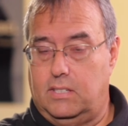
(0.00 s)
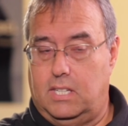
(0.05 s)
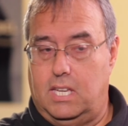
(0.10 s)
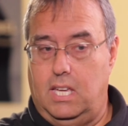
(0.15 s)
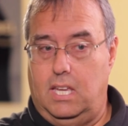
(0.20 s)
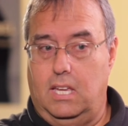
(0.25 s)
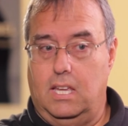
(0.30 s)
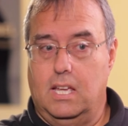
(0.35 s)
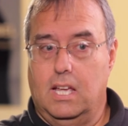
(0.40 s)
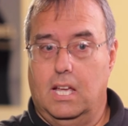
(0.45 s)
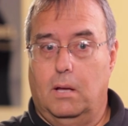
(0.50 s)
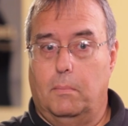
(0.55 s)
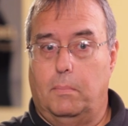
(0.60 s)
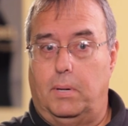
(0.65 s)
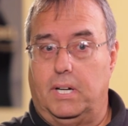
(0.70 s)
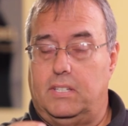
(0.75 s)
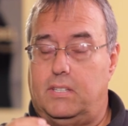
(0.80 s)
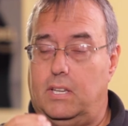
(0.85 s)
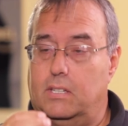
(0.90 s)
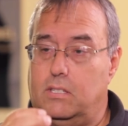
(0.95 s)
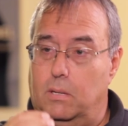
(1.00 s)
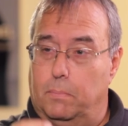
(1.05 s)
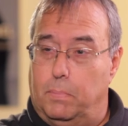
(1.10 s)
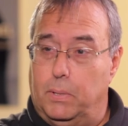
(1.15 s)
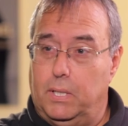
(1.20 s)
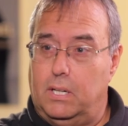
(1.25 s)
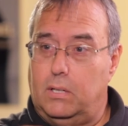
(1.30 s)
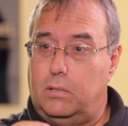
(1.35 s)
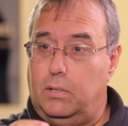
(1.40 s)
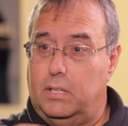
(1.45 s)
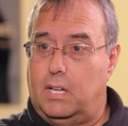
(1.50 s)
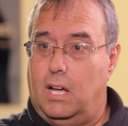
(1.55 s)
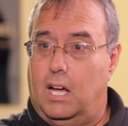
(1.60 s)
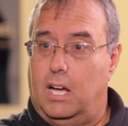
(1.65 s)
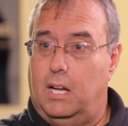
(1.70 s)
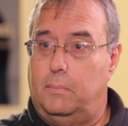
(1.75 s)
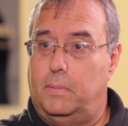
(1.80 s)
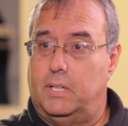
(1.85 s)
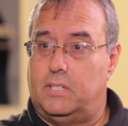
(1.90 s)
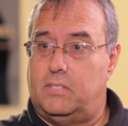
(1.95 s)
key. But he says the political
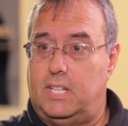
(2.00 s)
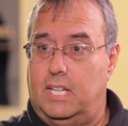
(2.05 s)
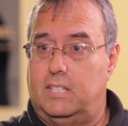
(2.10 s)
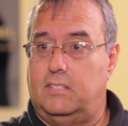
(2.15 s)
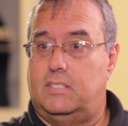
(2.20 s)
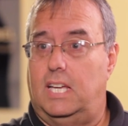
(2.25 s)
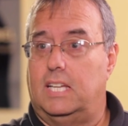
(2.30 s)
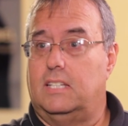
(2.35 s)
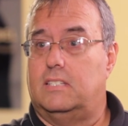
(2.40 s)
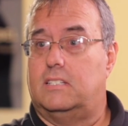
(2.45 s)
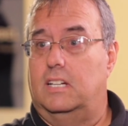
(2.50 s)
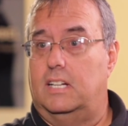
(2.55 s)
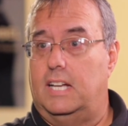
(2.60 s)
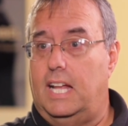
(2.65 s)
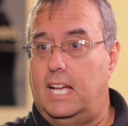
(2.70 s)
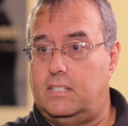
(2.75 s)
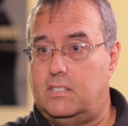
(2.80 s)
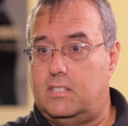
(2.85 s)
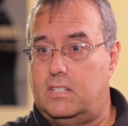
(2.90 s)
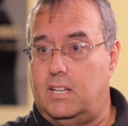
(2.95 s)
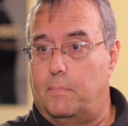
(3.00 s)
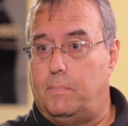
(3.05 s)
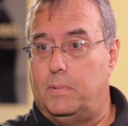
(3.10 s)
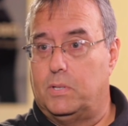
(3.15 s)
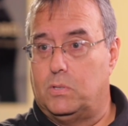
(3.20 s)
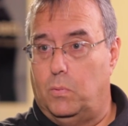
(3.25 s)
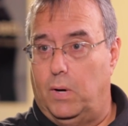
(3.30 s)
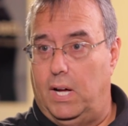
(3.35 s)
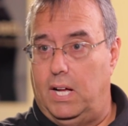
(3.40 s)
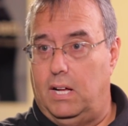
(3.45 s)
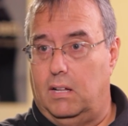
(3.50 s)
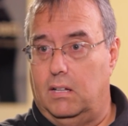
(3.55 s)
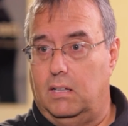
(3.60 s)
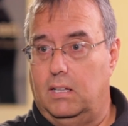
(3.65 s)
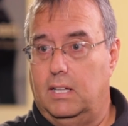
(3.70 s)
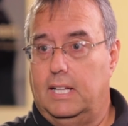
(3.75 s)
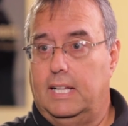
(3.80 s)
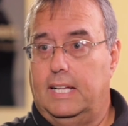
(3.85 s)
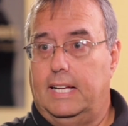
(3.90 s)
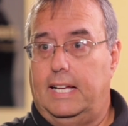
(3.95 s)
economist then takes the next step as
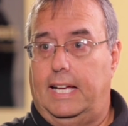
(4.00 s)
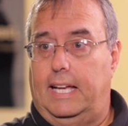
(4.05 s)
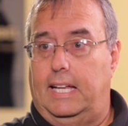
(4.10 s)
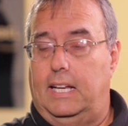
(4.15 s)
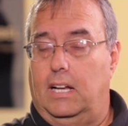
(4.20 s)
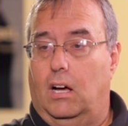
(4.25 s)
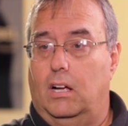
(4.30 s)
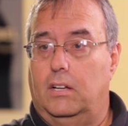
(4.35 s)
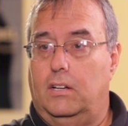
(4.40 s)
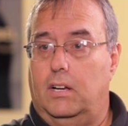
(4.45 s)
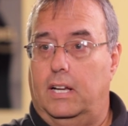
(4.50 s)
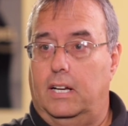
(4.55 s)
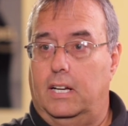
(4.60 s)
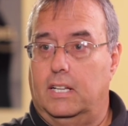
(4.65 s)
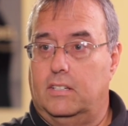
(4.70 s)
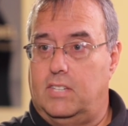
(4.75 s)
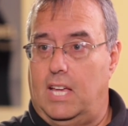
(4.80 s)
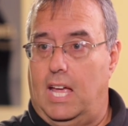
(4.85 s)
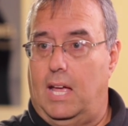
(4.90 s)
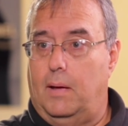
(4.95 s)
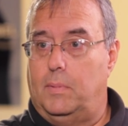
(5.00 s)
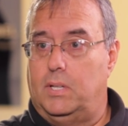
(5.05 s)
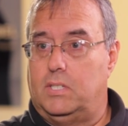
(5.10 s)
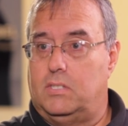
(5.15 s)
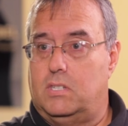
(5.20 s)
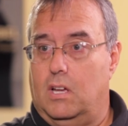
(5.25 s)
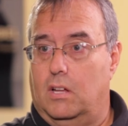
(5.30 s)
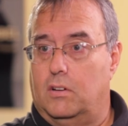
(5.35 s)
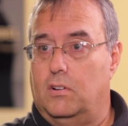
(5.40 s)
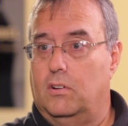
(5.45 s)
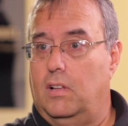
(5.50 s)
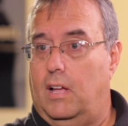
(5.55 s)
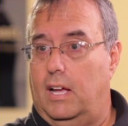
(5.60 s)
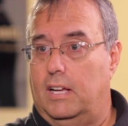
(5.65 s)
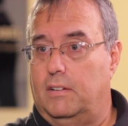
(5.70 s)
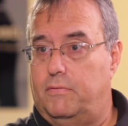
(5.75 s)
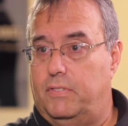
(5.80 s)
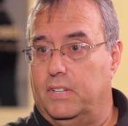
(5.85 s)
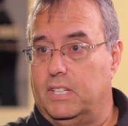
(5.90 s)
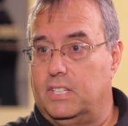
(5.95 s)
well and, and examines the
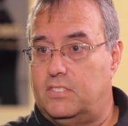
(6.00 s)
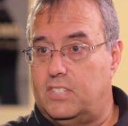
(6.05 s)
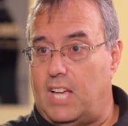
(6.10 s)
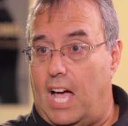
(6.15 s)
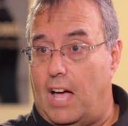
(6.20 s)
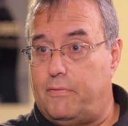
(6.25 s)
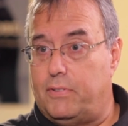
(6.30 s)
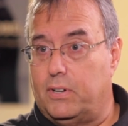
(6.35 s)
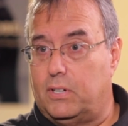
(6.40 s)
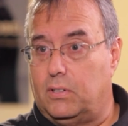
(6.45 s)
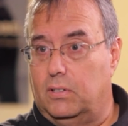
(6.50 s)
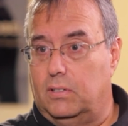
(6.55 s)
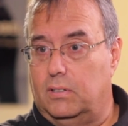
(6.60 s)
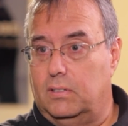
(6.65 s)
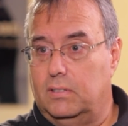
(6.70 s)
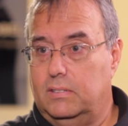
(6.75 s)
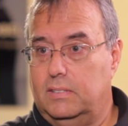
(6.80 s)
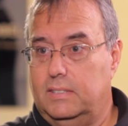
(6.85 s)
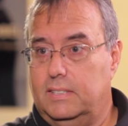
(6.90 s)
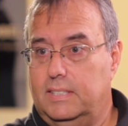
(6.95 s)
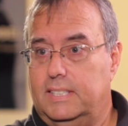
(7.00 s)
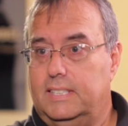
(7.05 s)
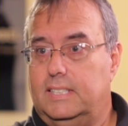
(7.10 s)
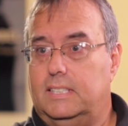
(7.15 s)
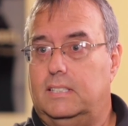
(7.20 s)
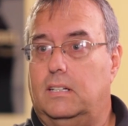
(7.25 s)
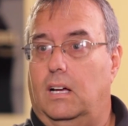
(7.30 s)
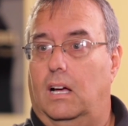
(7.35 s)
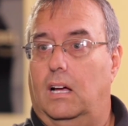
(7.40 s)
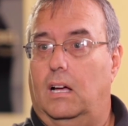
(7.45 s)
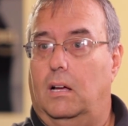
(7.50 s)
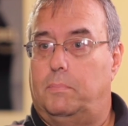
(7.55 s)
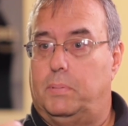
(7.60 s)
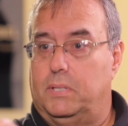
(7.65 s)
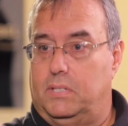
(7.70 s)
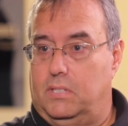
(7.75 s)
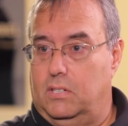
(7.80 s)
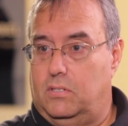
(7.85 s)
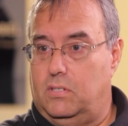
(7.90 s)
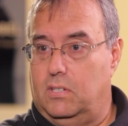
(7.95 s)
underlying philosophical uh,
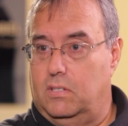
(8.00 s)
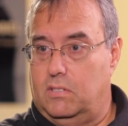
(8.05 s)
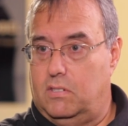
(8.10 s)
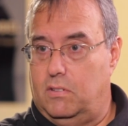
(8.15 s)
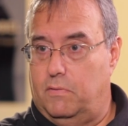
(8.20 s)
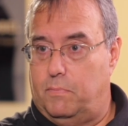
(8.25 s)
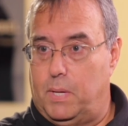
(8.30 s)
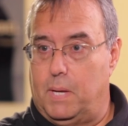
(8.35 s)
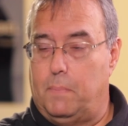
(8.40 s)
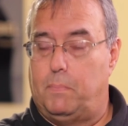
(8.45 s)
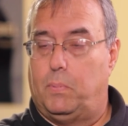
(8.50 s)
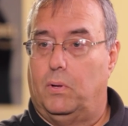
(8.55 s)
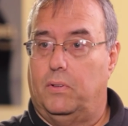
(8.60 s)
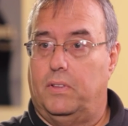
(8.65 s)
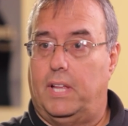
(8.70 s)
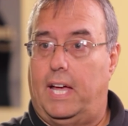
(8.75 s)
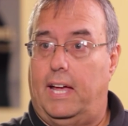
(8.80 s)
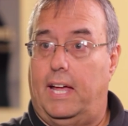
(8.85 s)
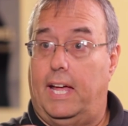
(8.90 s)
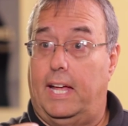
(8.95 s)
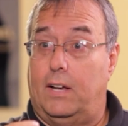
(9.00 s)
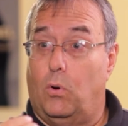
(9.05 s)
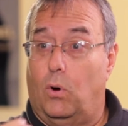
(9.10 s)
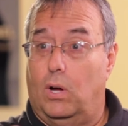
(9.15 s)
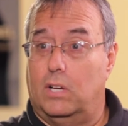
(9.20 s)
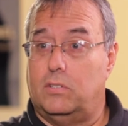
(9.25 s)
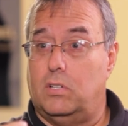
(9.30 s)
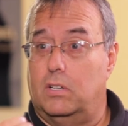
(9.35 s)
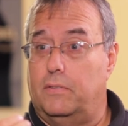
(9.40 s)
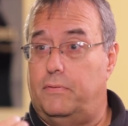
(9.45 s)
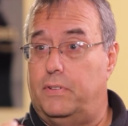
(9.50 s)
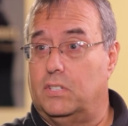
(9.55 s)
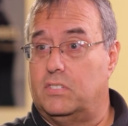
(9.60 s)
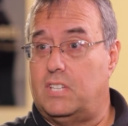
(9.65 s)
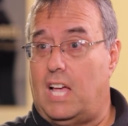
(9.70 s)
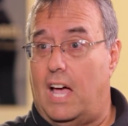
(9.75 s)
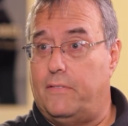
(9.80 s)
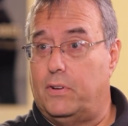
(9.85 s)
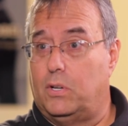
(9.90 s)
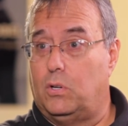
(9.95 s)
positions of people that, and also the
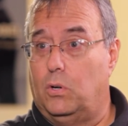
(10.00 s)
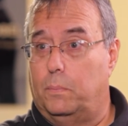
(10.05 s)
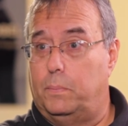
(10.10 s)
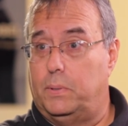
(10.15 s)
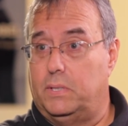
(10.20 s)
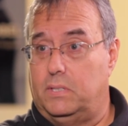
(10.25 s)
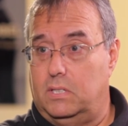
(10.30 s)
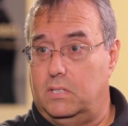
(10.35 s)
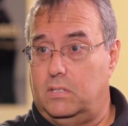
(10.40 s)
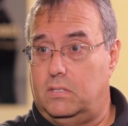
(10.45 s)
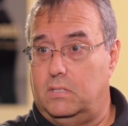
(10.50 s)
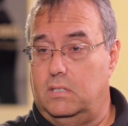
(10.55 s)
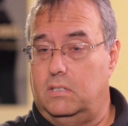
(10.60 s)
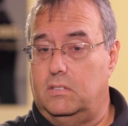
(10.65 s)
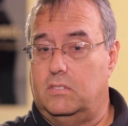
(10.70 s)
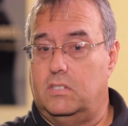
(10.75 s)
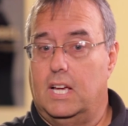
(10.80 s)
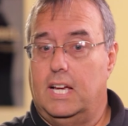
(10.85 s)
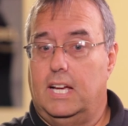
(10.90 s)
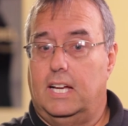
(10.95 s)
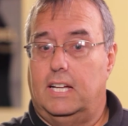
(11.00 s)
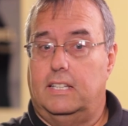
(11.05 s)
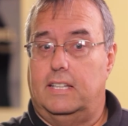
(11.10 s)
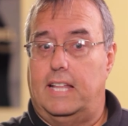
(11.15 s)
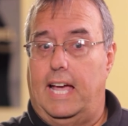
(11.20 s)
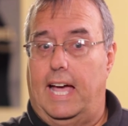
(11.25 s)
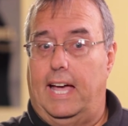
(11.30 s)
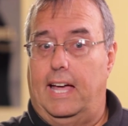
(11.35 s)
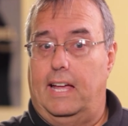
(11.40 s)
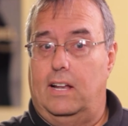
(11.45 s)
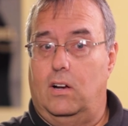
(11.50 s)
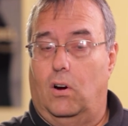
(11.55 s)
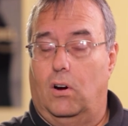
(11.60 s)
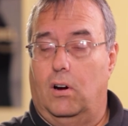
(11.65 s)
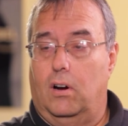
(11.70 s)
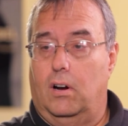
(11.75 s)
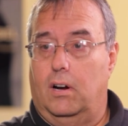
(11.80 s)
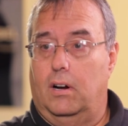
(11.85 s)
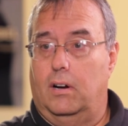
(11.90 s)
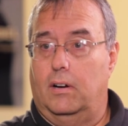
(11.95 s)
philosophical positions that
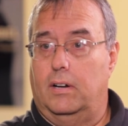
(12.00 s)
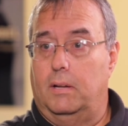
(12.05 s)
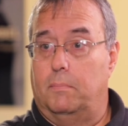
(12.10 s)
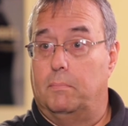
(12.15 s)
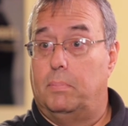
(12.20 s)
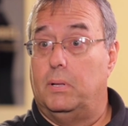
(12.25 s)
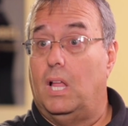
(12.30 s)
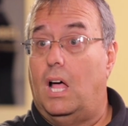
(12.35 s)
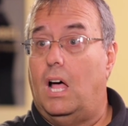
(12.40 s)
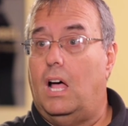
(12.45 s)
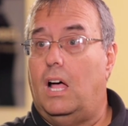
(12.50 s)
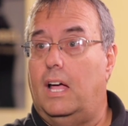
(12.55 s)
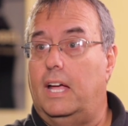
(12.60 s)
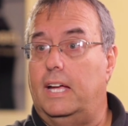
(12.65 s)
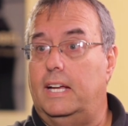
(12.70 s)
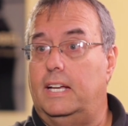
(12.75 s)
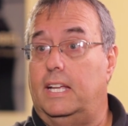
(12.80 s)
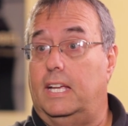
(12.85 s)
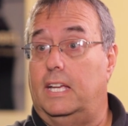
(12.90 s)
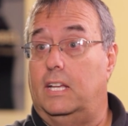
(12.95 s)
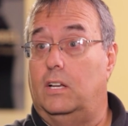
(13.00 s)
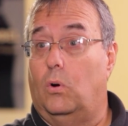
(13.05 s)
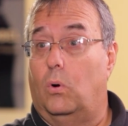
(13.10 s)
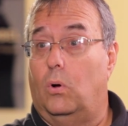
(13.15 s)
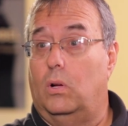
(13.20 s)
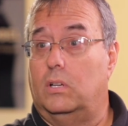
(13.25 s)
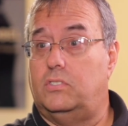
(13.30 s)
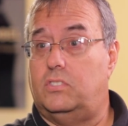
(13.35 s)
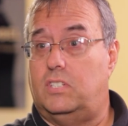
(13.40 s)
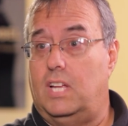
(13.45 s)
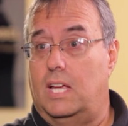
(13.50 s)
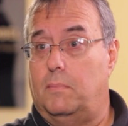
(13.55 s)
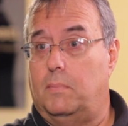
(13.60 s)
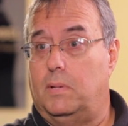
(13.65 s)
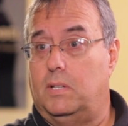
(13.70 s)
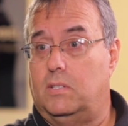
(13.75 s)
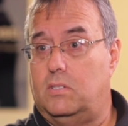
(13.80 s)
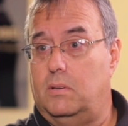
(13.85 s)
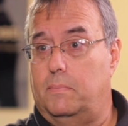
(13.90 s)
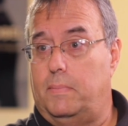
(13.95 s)
are implied in all
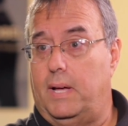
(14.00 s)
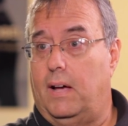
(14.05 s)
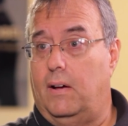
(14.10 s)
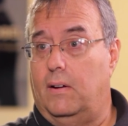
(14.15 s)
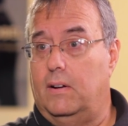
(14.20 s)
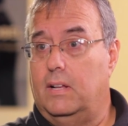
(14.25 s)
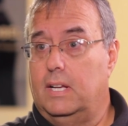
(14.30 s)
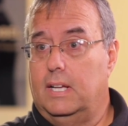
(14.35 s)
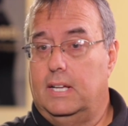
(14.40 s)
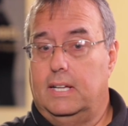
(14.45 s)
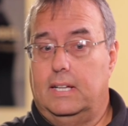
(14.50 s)
statements about